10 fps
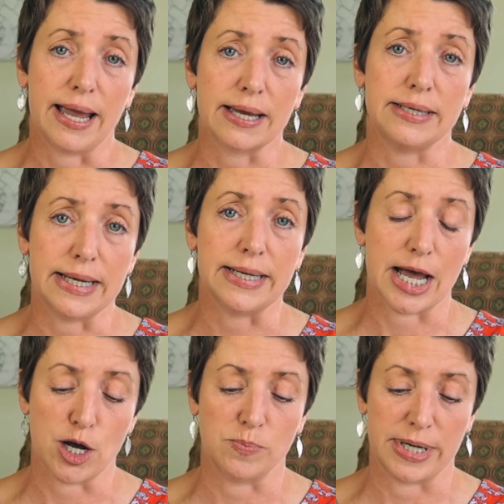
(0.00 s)
and
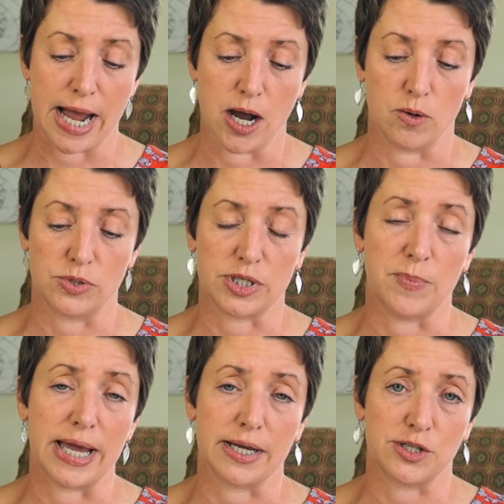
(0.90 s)
need help now
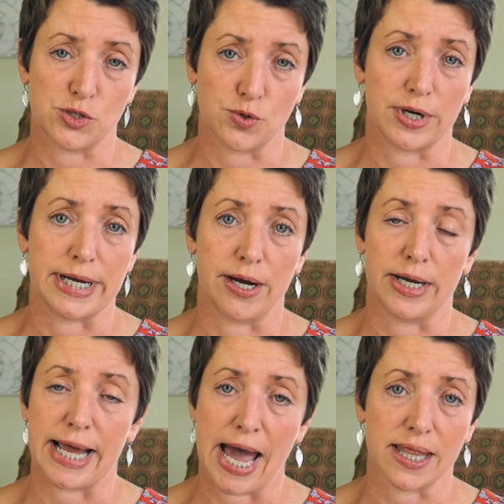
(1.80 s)
to make
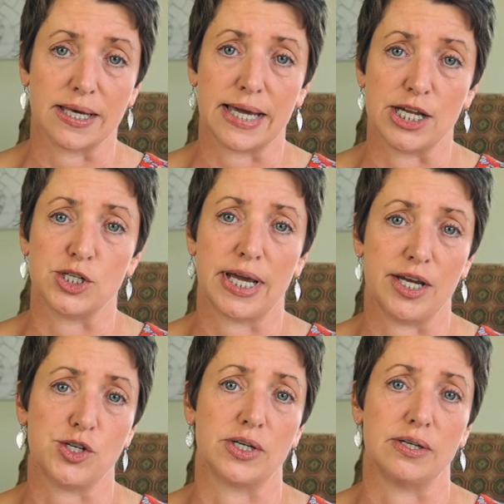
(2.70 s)
extraordinary Catholic
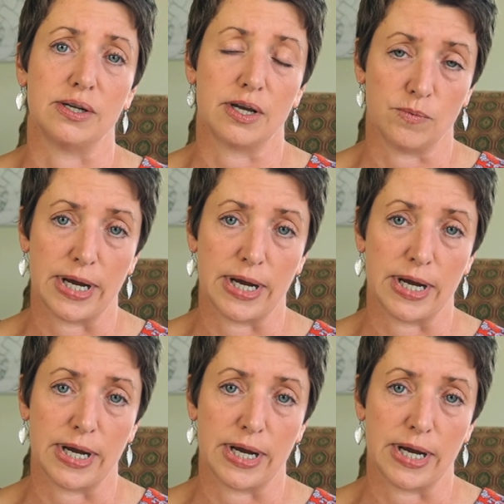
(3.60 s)
education